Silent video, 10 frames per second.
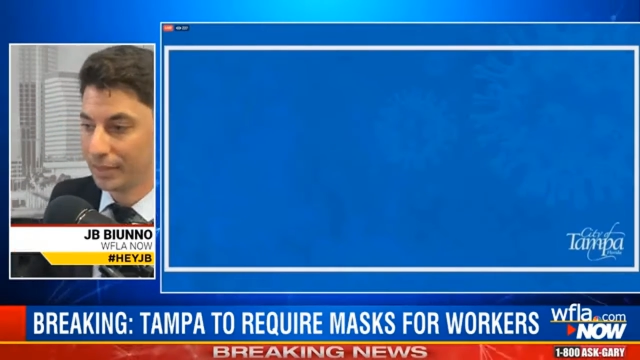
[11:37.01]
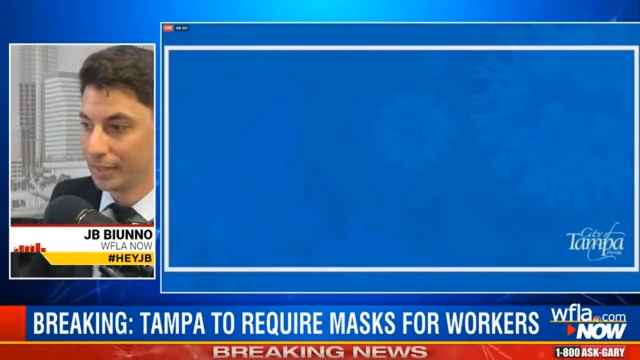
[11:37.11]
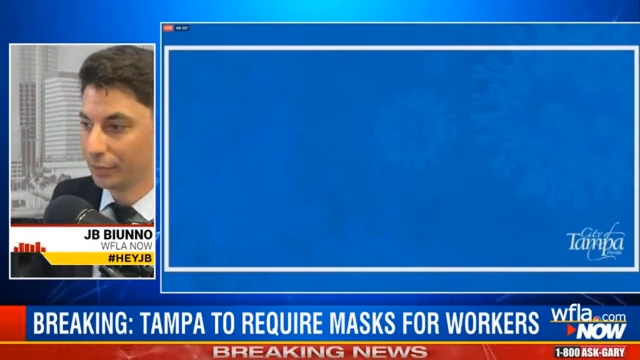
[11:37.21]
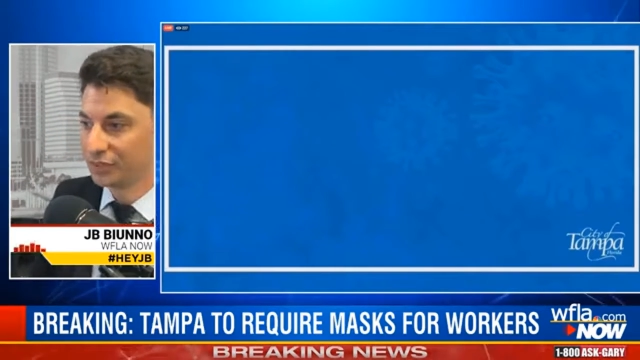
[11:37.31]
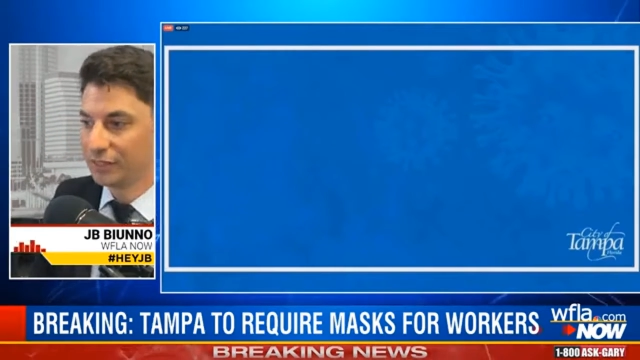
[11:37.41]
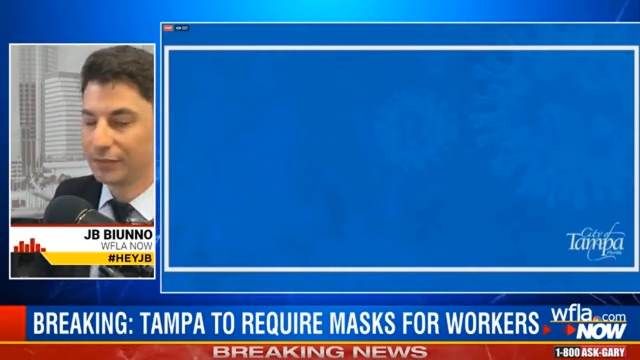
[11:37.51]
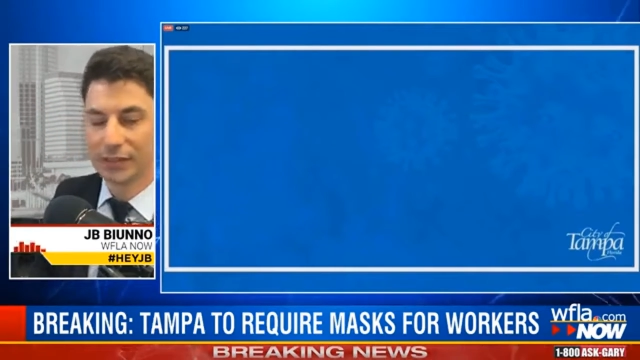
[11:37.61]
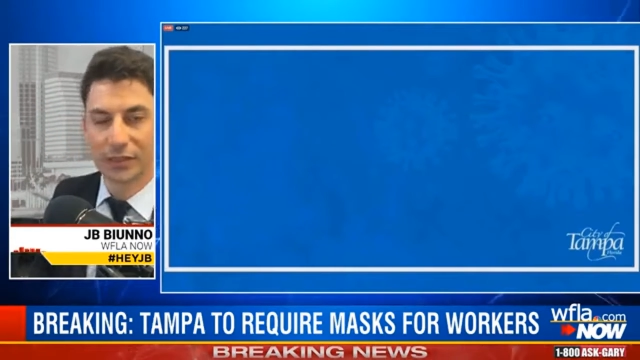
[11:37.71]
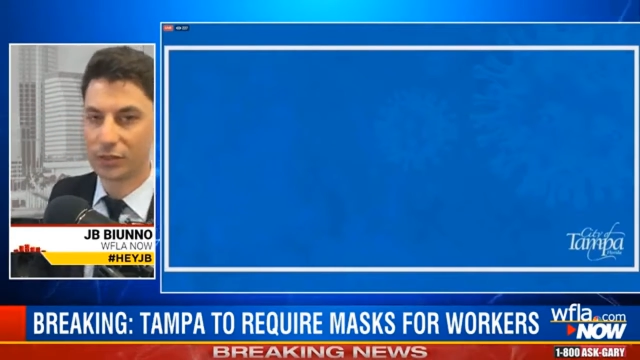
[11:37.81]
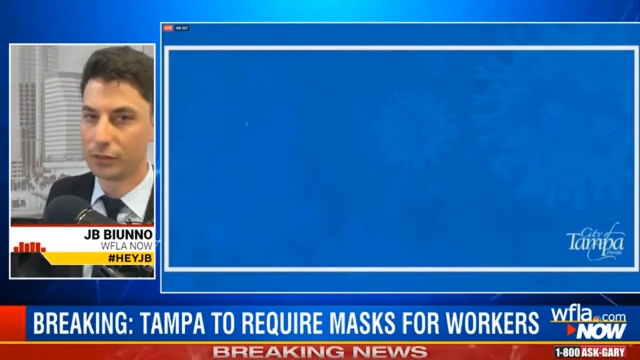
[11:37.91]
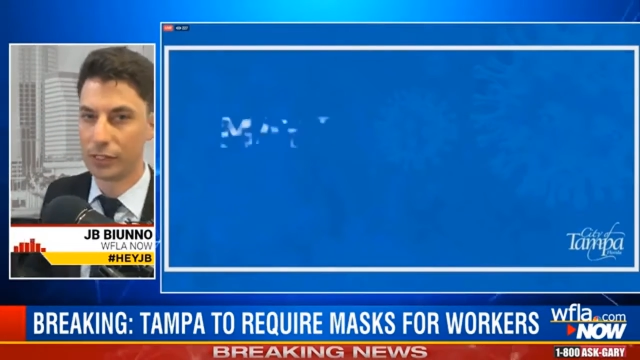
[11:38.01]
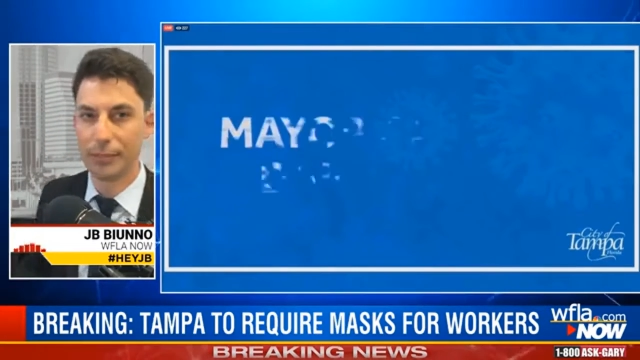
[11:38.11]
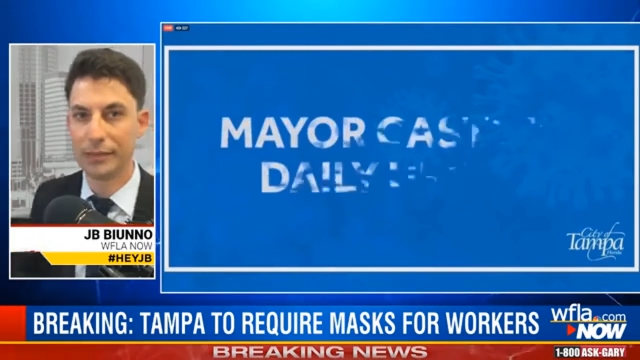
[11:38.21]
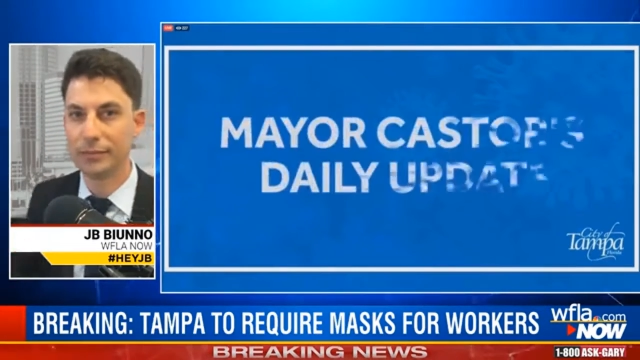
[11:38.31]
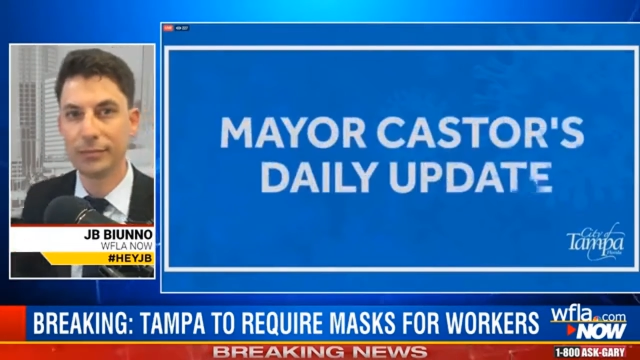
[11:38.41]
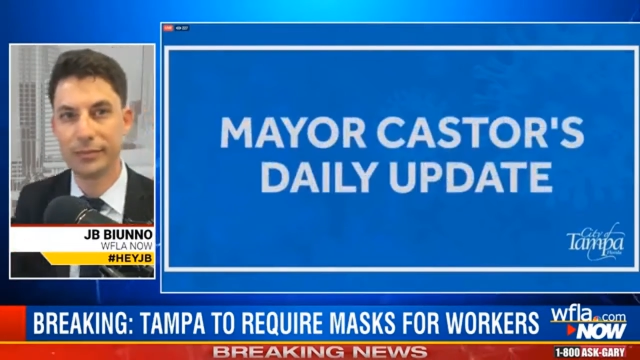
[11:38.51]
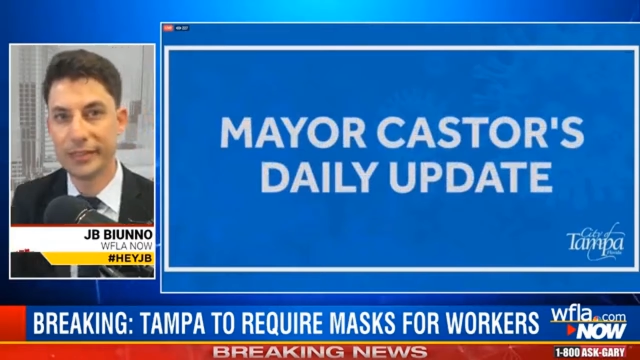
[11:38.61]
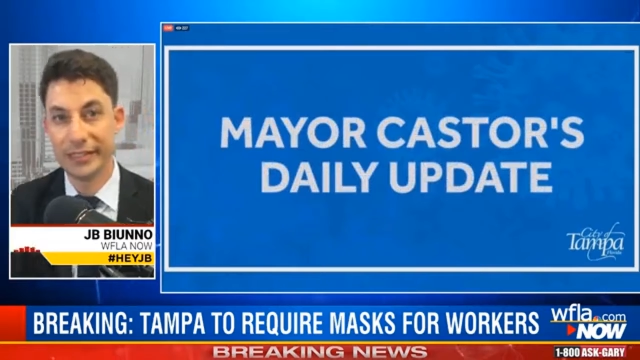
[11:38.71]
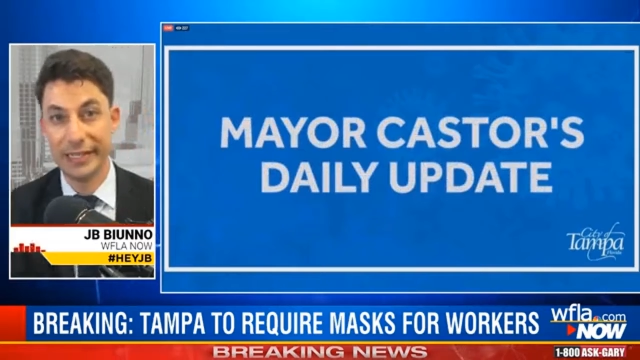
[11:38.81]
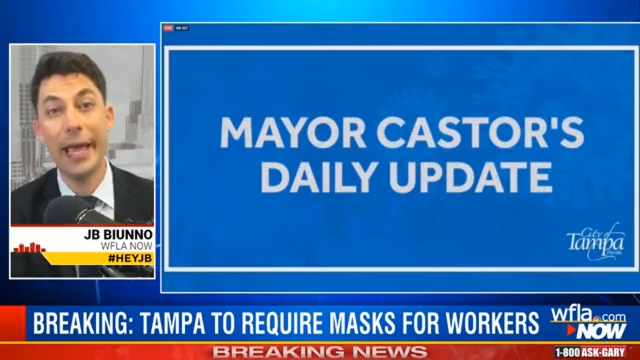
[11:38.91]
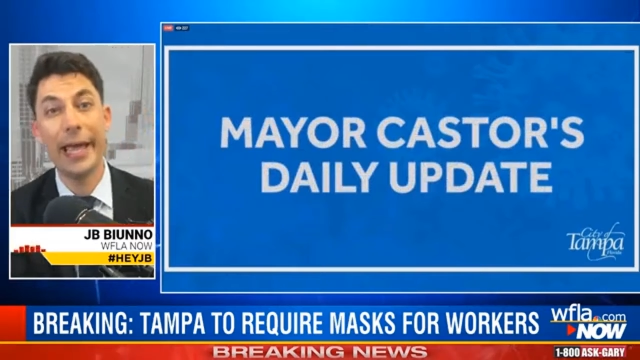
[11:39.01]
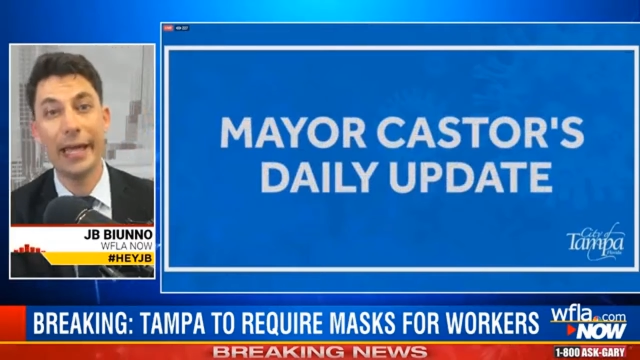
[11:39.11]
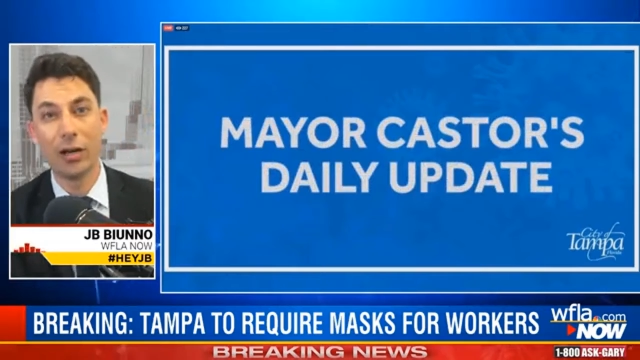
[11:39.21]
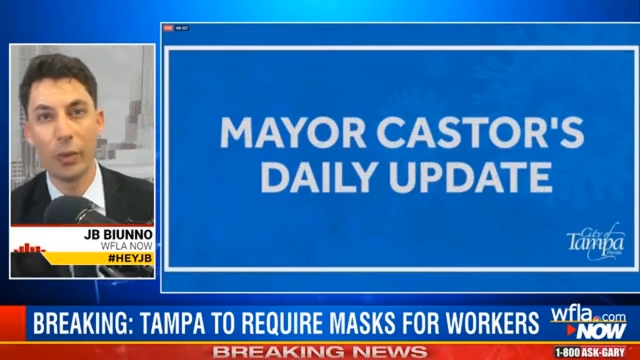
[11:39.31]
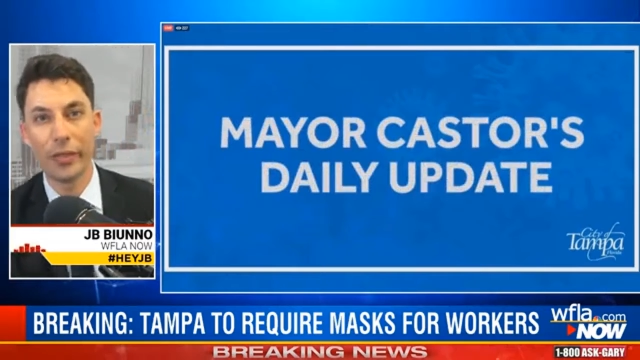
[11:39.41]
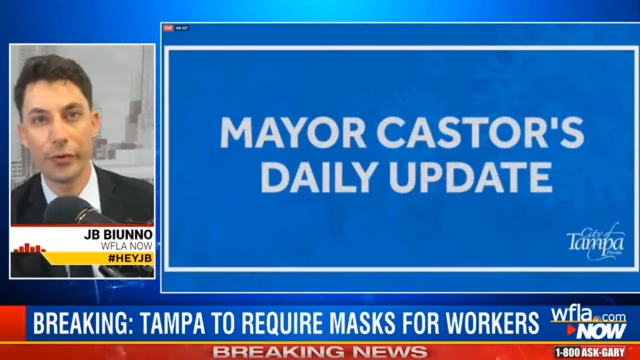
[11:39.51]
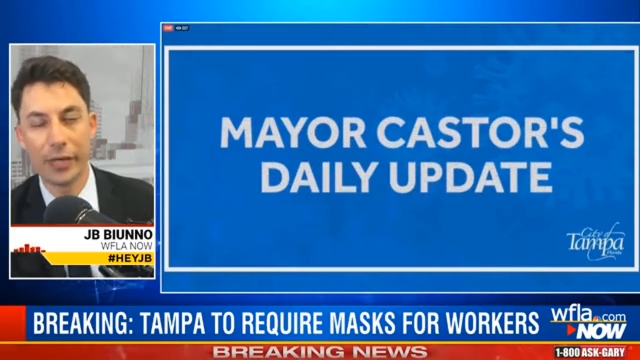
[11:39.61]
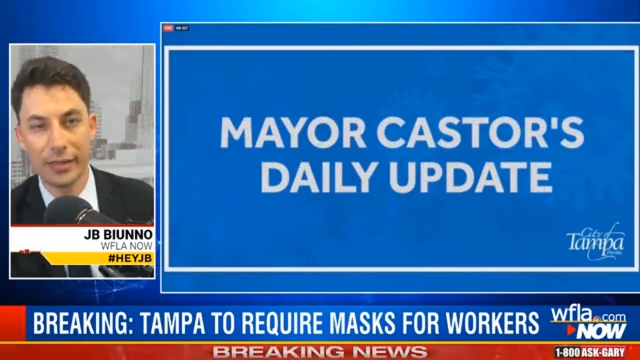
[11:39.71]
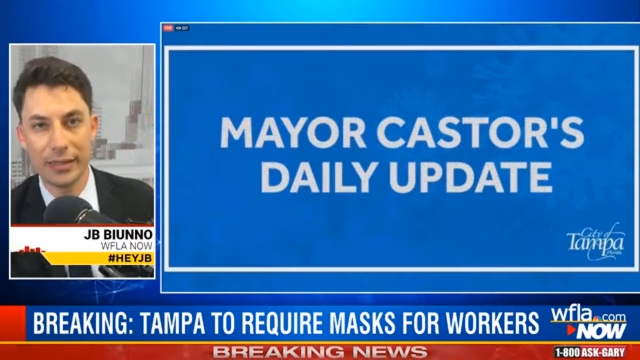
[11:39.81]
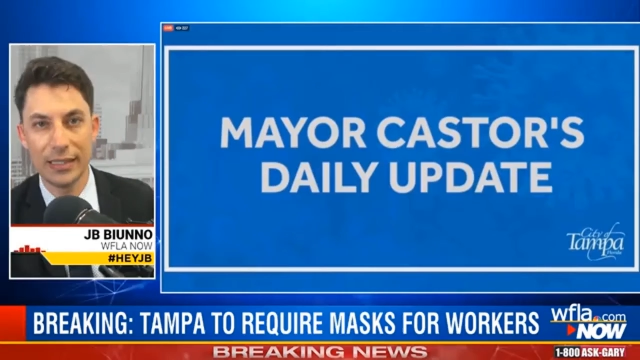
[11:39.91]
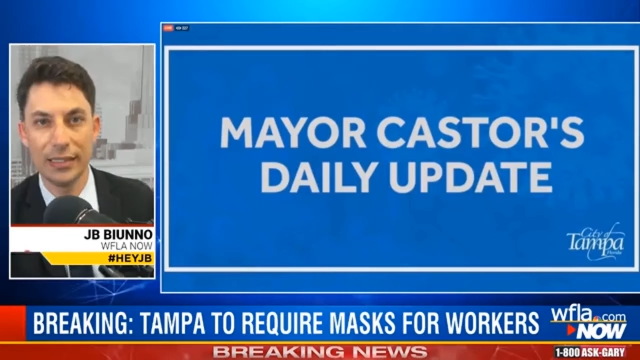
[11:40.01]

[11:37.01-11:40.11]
There was even disagreement today on whether or not the